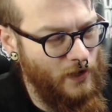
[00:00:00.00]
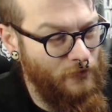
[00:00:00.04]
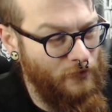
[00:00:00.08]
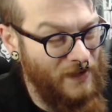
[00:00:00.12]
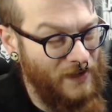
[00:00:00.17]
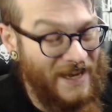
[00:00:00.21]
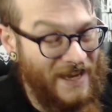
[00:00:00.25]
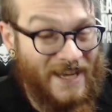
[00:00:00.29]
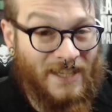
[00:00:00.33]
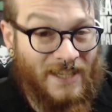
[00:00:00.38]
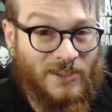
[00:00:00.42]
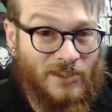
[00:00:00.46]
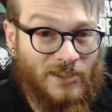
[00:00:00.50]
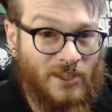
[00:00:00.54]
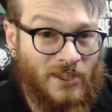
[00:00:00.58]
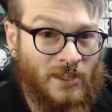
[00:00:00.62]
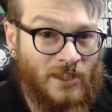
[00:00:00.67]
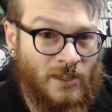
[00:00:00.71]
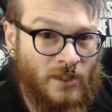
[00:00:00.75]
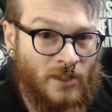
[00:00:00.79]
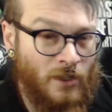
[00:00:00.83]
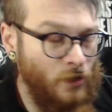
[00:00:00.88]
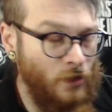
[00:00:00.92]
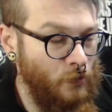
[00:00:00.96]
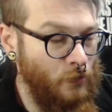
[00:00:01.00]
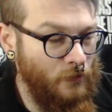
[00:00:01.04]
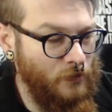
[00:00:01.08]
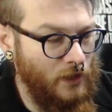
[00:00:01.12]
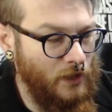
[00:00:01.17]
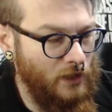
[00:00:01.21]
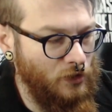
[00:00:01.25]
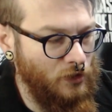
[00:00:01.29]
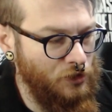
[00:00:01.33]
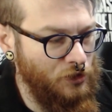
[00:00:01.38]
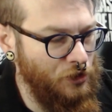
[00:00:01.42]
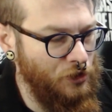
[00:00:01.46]
It with
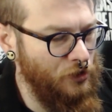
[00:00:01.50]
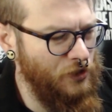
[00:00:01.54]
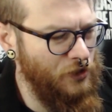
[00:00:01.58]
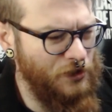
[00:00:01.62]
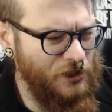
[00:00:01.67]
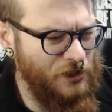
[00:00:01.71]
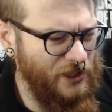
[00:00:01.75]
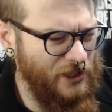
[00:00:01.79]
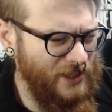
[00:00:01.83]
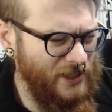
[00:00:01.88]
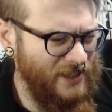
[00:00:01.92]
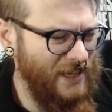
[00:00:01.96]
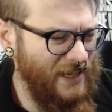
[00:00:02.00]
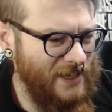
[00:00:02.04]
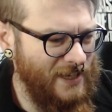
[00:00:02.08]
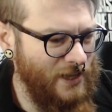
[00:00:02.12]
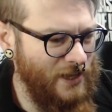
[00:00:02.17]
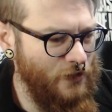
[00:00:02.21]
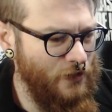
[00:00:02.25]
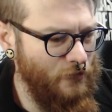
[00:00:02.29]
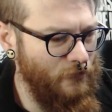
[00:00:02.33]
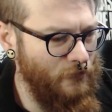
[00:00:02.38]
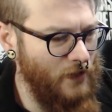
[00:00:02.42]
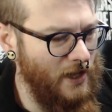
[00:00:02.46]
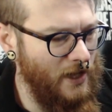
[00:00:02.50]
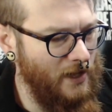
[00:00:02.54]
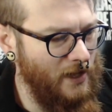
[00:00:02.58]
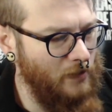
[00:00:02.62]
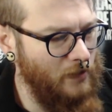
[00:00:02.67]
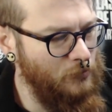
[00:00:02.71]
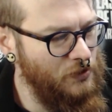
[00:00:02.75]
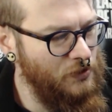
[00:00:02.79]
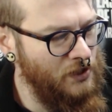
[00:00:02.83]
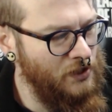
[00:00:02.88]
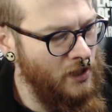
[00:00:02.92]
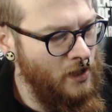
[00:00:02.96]
little Georgie, that kind of
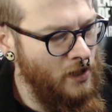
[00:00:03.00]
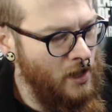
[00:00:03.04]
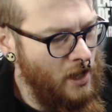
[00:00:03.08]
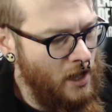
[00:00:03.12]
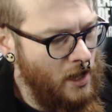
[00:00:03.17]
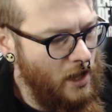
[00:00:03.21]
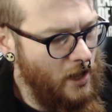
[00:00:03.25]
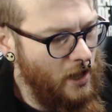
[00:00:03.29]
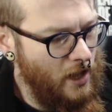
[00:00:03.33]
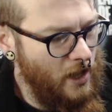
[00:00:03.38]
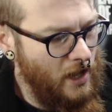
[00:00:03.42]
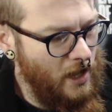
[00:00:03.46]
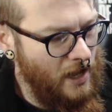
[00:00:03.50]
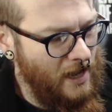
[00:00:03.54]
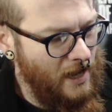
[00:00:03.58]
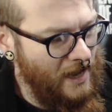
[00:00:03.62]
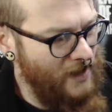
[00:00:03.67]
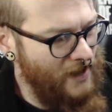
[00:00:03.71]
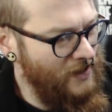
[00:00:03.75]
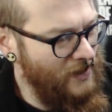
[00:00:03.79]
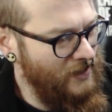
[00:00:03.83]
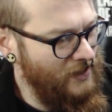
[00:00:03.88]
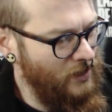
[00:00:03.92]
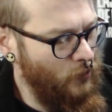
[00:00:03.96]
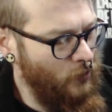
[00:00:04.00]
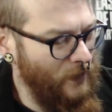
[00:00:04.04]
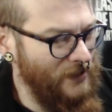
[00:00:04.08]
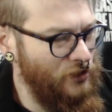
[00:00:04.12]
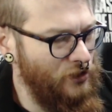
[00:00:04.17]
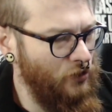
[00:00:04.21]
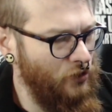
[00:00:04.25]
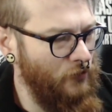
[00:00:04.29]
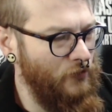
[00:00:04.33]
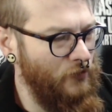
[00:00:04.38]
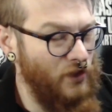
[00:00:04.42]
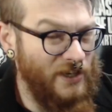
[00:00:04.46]
vibes. And you know, it's
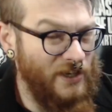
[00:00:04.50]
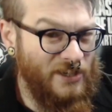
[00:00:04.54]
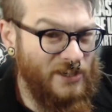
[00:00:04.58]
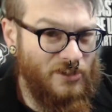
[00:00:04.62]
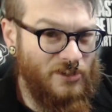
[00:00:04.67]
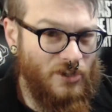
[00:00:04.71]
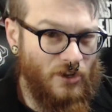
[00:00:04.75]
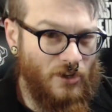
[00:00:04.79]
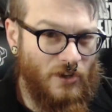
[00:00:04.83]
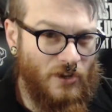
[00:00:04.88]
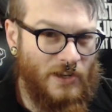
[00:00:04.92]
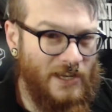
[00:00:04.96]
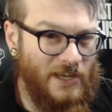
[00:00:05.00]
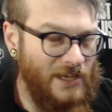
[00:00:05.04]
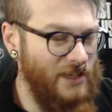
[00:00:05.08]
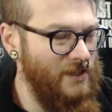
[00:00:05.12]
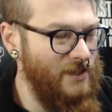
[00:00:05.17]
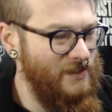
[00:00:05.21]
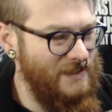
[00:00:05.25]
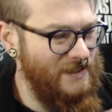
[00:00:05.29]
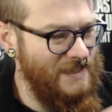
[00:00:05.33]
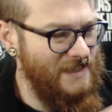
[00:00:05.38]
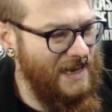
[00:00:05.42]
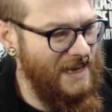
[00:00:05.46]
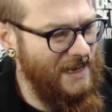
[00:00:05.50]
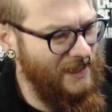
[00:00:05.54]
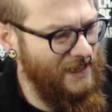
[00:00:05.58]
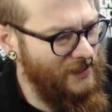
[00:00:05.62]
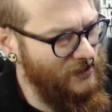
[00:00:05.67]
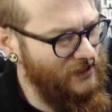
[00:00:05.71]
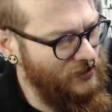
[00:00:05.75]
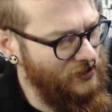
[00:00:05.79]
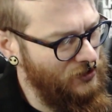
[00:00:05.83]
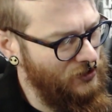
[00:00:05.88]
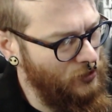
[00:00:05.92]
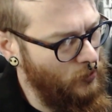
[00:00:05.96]
all very dirty and dank
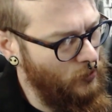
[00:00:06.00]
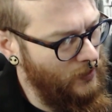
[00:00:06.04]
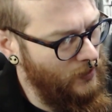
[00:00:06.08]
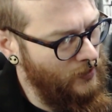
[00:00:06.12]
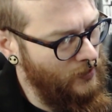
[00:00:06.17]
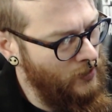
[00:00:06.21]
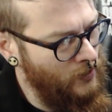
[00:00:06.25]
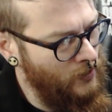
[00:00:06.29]
and so on,